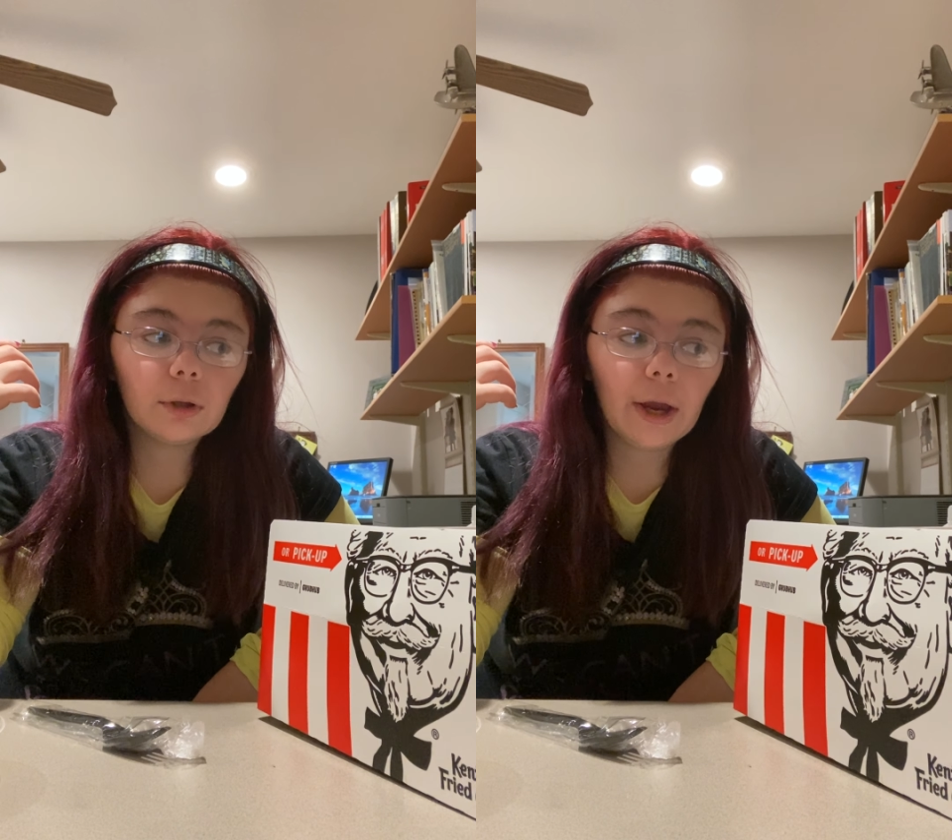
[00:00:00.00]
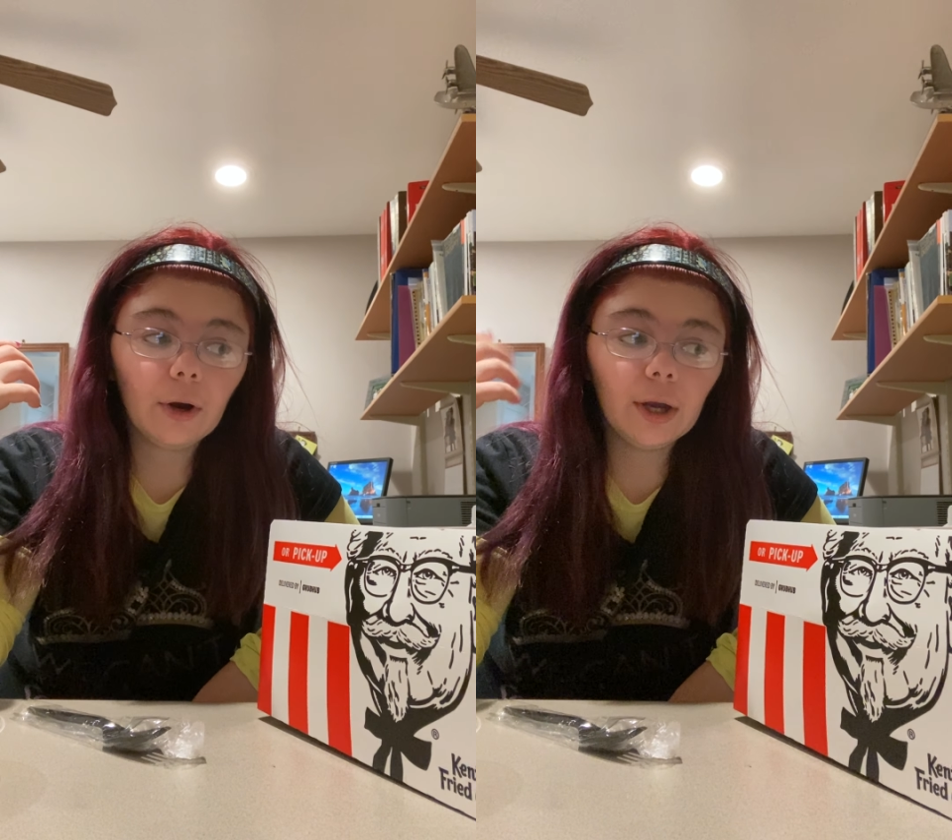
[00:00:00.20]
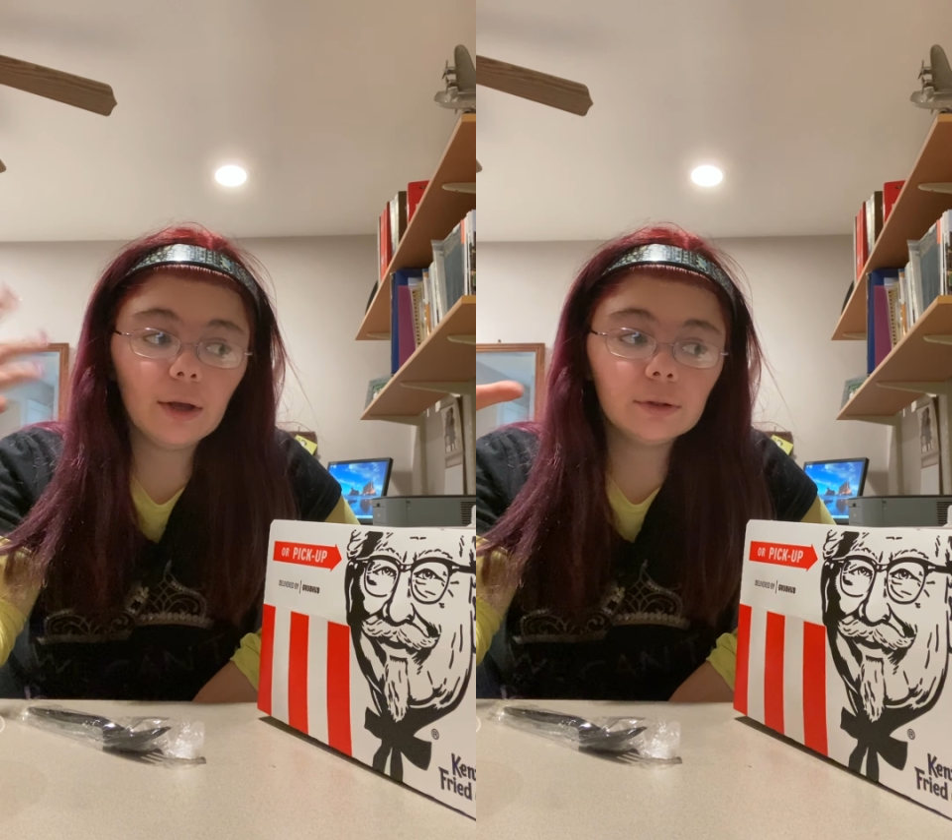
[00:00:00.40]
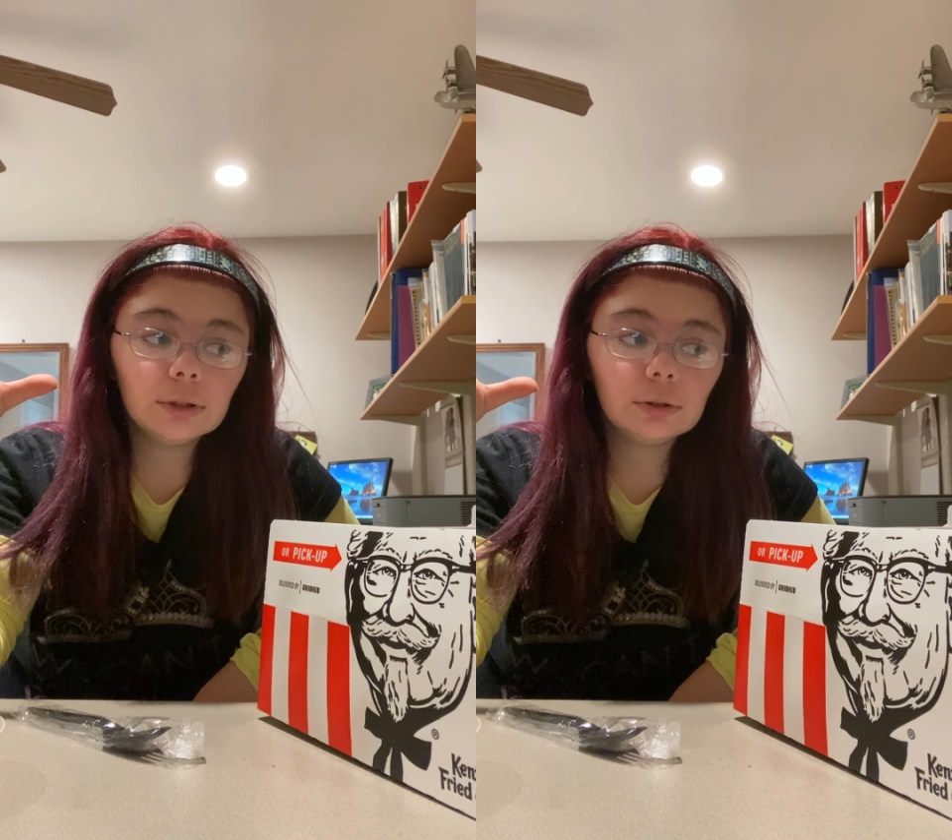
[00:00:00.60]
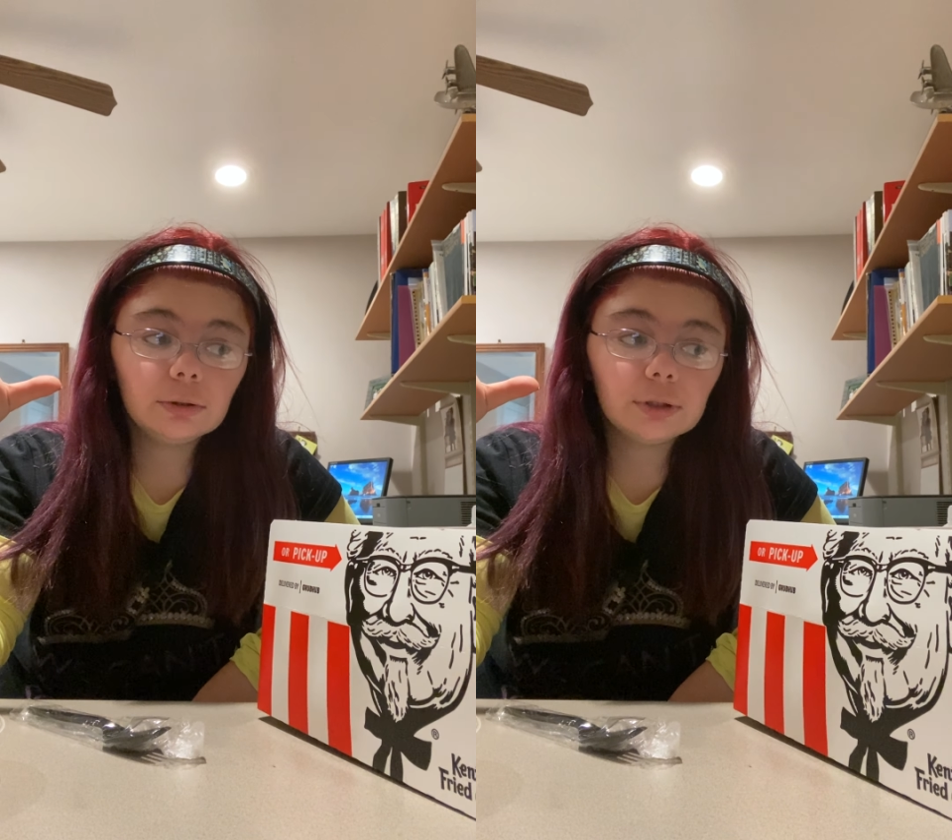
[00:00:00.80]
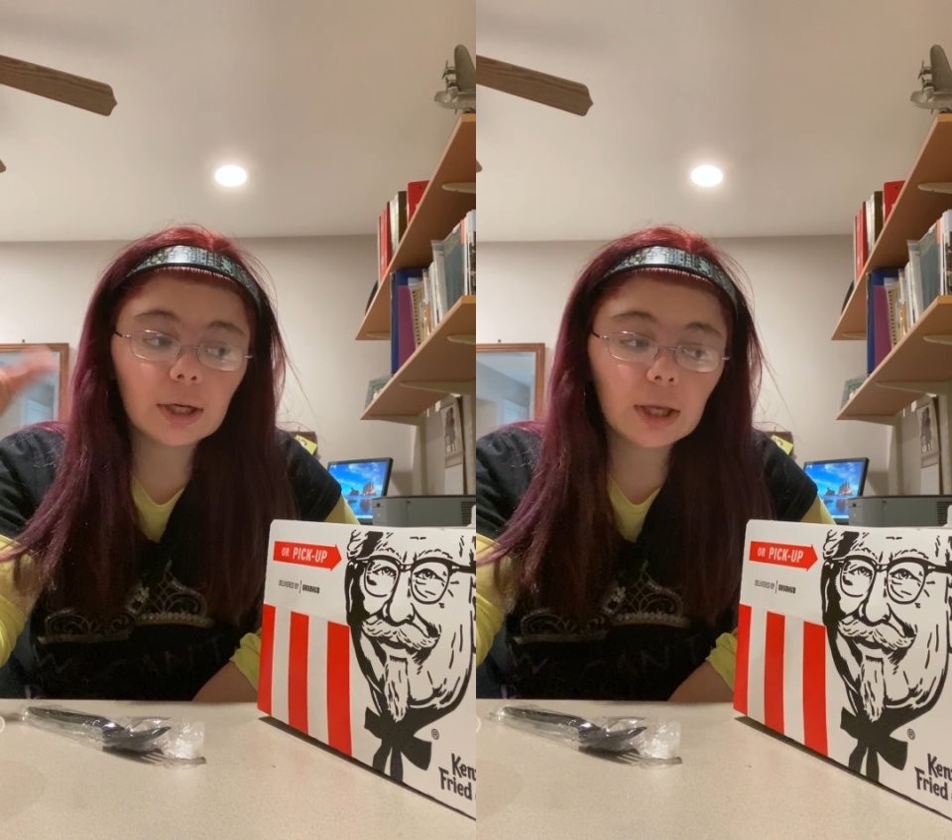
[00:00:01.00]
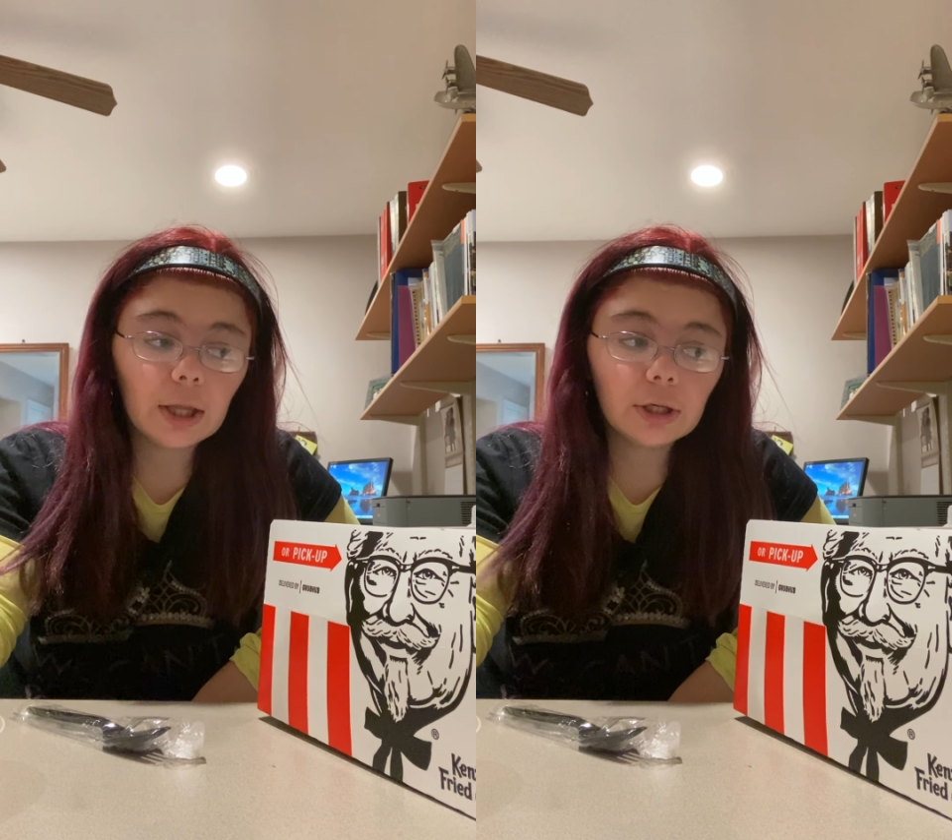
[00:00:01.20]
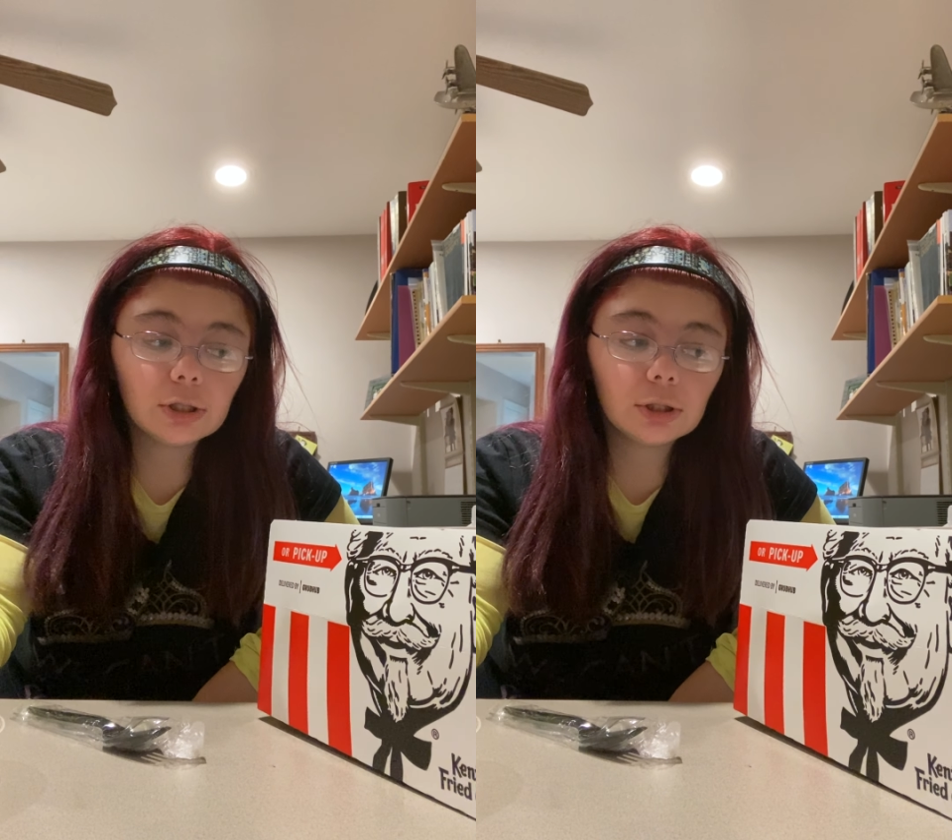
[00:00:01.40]
area
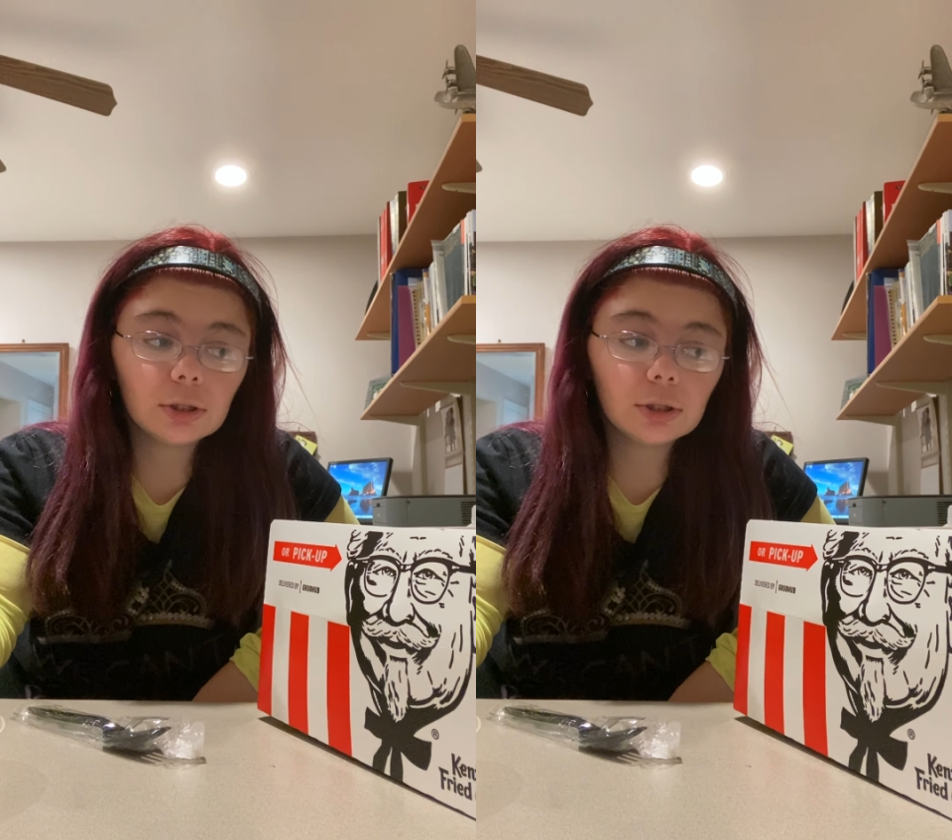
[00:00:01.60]
dedicated